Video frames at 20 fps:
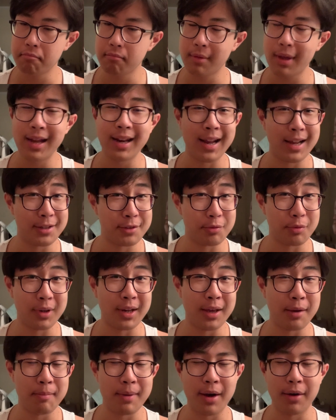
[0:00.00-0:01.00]
And that's
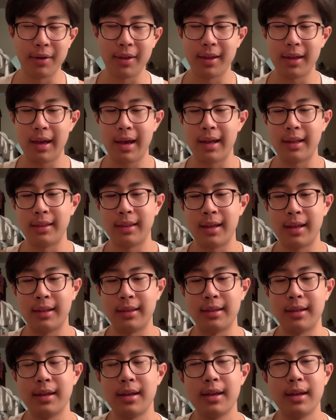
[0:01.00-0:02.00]
really about it. And
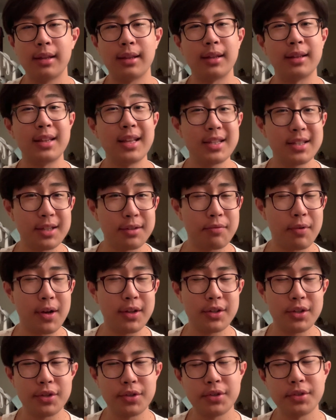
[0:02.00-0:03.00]
then the
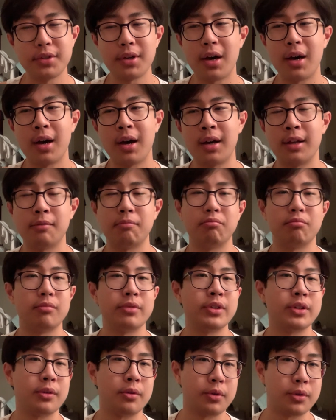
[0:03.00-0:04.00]
disadvantages are
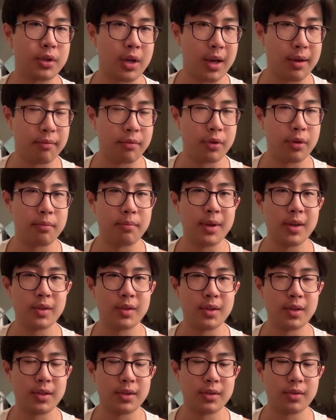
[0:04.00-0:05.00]
zero time for your
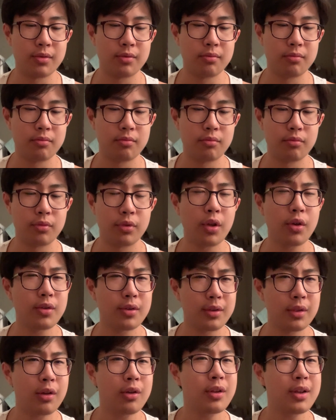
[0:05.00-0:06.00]
business.
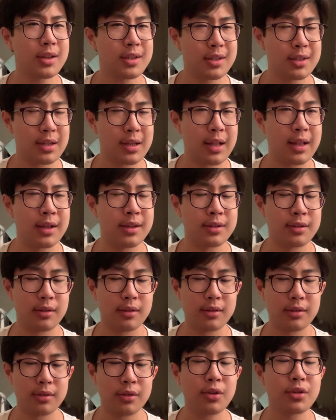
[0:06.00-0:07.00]
Not not necessarily
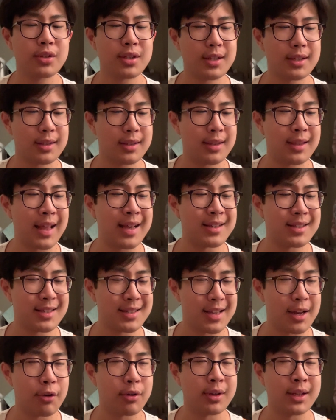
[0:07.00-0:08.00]
not
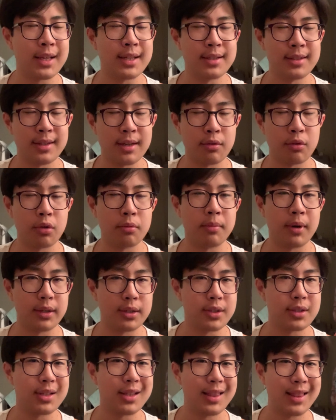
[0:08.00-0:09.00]
necessarily zero, but
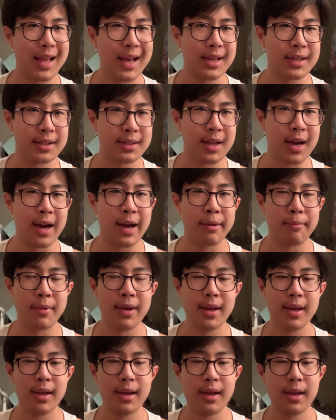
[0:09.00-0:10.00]
just less time
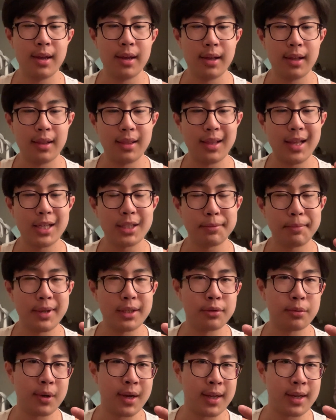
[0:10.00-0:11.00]
less
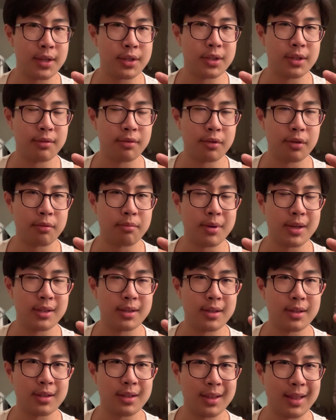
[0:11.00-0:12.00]
mental energy for your
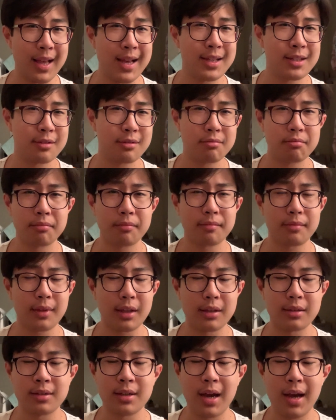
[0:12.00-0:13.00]
business, less
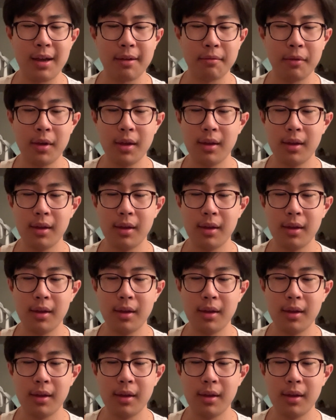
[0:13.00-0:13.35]
time,